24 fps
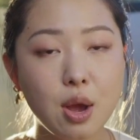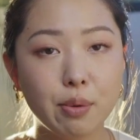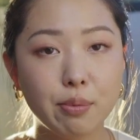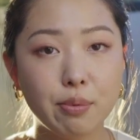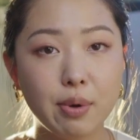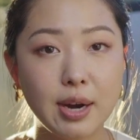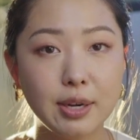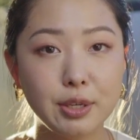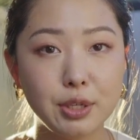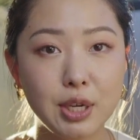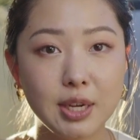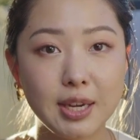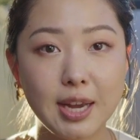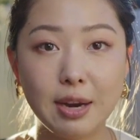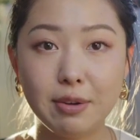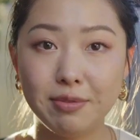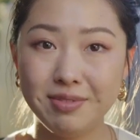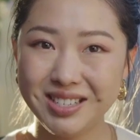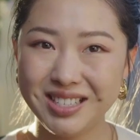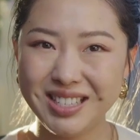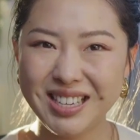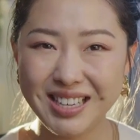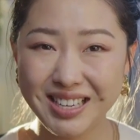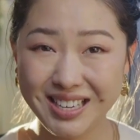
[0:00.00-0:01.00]
where you can
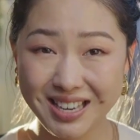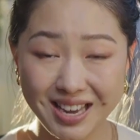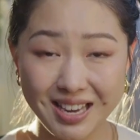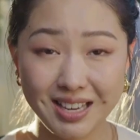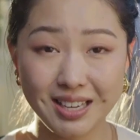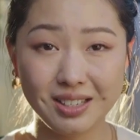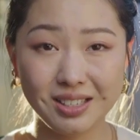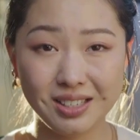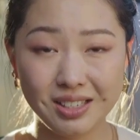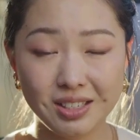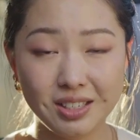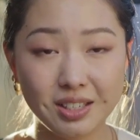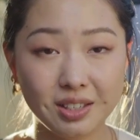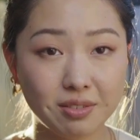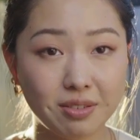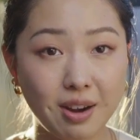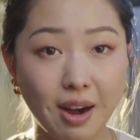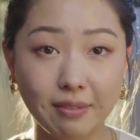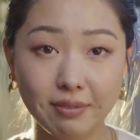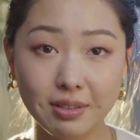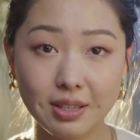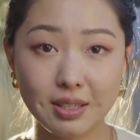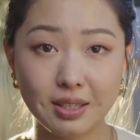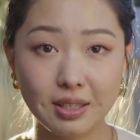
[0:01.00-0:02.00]
really get into the
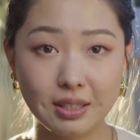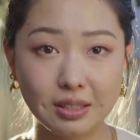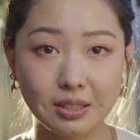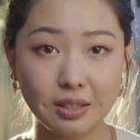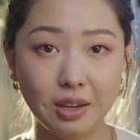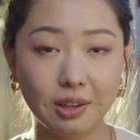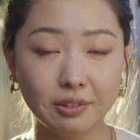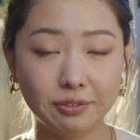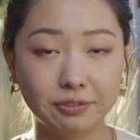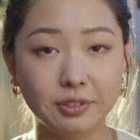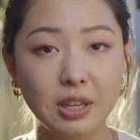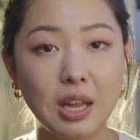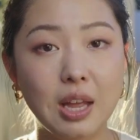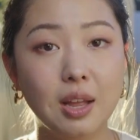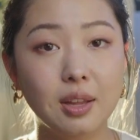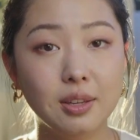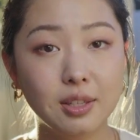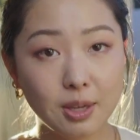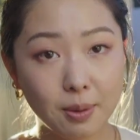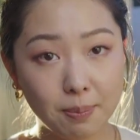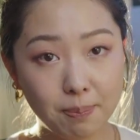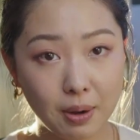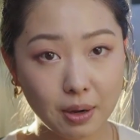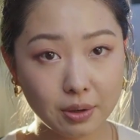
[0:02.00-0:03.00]
crevices of
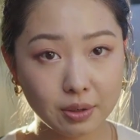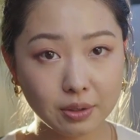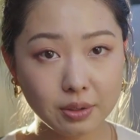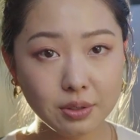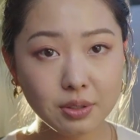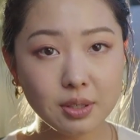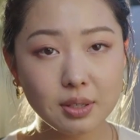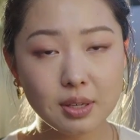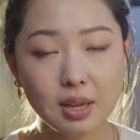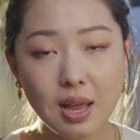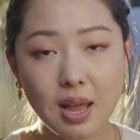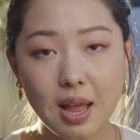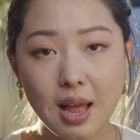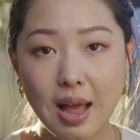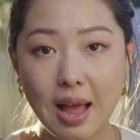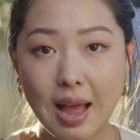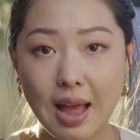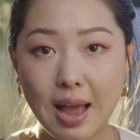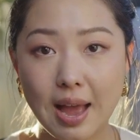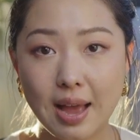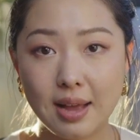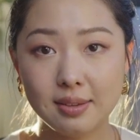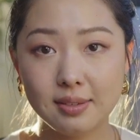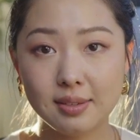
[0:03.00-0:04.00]
the bottles
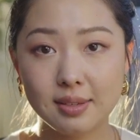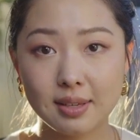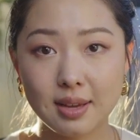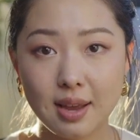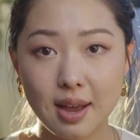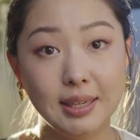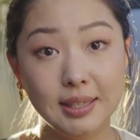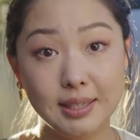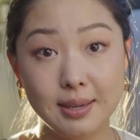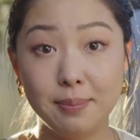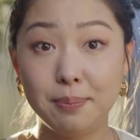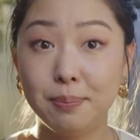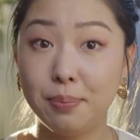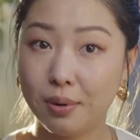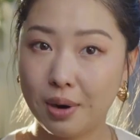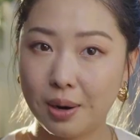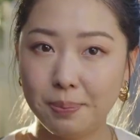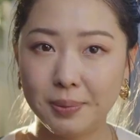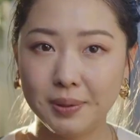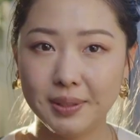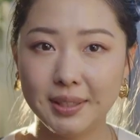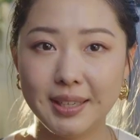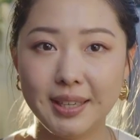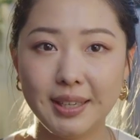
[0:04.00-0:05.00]
and clean them
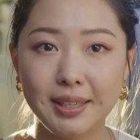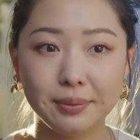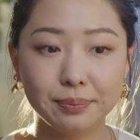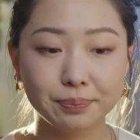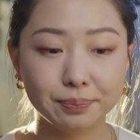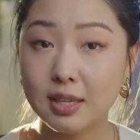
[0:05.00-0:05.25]
properly.